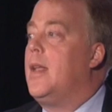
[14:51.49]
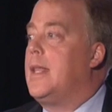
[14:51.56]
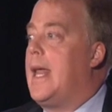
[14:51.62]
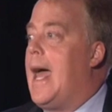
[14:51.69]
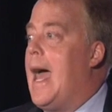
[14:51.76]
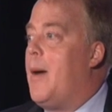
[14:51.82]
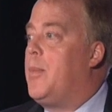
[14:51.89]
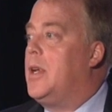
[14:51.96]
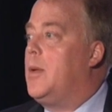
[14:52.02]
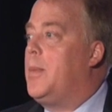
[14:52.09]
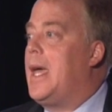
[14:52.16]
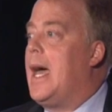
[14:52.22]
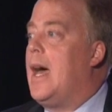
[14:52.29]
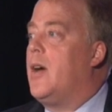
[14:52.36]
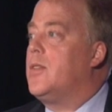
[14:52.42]
that happen to
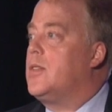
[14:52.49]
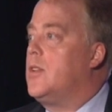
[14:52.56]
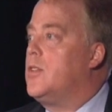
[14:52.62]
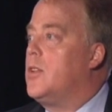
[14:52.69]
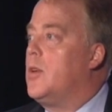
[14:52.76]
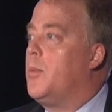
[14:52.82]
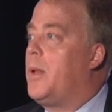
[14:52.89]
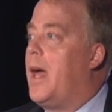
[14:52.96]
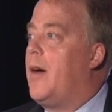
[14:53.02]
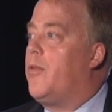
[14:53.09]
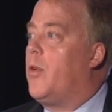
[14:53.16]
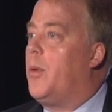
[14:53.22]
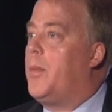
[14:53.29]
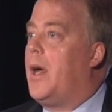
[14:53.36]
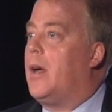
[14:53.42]
be housed in
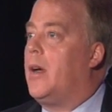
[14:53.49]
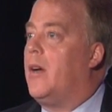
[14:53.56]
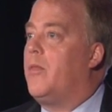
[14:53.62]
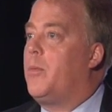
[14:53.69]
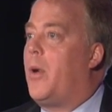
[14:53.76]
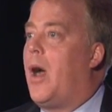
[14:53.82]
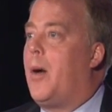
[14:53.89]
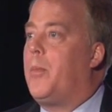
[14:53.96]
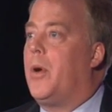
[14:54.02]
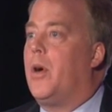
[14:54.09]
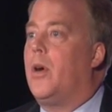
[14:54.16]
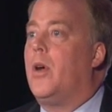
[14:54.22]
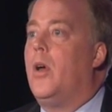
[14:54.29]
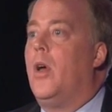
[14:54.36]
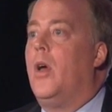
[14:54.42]
geoplatform.gov
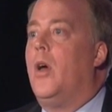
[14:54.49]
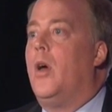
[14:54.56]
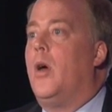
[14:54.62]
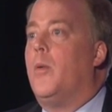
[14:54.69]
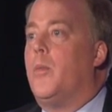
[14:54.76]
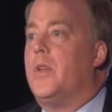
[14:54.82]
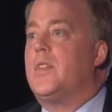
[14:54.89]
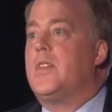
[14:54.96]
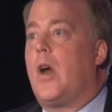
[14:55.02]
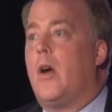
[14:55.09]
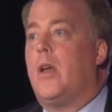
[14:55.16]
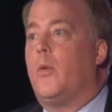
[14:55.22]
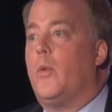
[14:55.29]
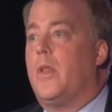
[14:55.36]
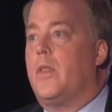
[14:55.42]
proper, but
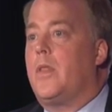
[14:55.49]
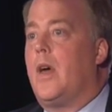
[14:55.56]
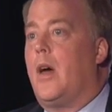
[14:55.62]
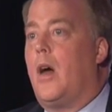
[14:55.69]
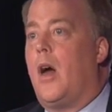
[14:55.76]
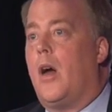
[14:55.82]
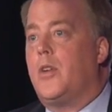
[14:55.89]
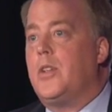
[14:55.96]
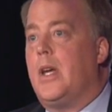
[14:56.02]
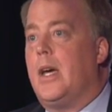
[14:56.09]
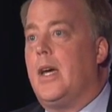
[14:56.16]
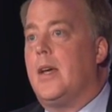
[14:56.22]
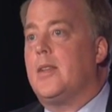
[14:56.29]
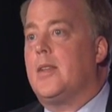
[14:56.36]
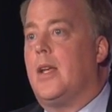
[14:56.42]
starting with uh,
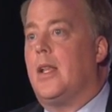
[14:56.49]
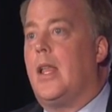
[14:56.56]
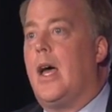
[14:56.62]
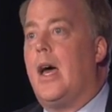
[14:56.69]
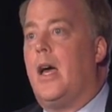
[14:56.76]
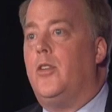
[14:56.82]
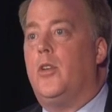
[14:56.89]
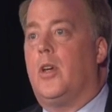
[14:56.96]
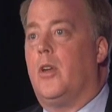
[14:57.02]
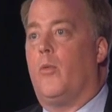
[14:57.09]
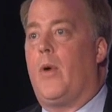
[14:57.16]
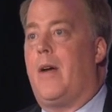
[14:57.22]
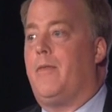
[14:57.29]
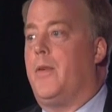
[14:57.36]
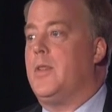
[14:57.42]
ArcGIS Online, you
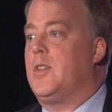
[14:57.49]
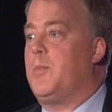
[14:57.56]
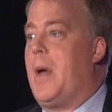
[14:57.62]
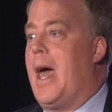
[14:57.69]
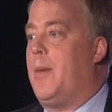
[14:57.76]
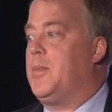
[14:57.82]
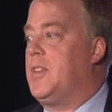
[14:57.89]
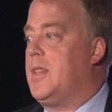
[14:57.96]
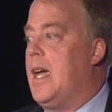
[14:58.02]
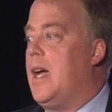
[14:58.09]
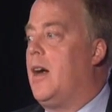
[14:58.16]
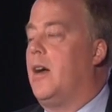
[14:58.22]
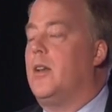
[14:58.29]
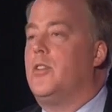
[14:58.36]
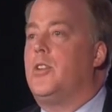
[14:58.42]
can reference maps
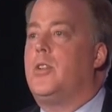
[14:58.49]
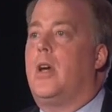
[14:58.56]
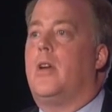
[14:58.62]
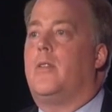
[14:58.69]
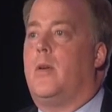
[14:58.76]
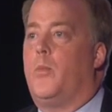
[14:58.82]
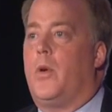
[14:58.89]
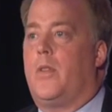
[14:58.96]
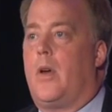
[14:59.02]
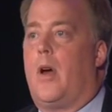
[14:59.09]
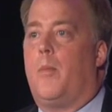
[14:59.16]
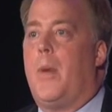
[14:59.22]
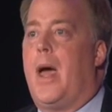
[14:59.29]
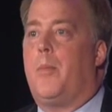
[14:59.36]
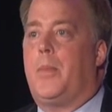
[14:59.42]
there and share them with
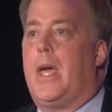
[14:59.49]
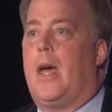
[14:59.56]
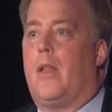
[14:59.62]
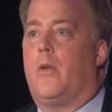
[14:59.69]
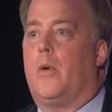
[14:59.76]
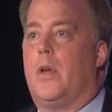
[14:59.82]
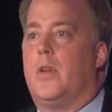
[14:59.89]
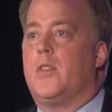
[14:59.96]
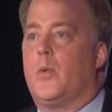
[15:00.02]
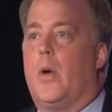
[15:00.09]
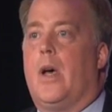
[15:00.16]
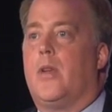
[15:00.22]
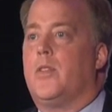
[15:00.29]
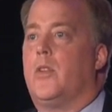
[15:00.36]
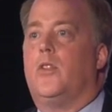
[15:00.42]
our map gallery as
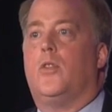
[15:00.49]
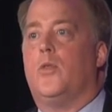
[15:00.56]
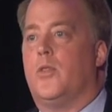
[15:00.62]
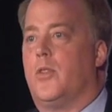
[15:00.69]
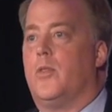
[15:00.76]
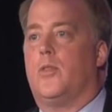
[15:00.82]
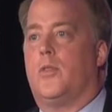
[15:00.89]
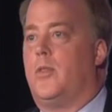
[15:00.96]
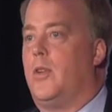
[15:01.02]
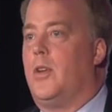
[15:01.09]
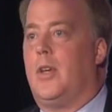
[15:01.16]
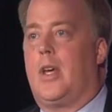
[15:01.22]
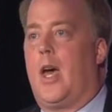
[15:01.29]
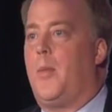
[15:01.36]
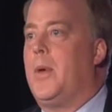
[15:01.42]
well. So users, you
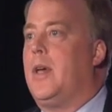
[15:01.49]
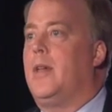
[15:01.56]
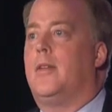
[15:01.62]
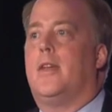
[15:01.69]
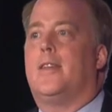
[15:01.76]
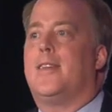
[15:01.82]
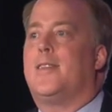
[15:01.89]
can come in, it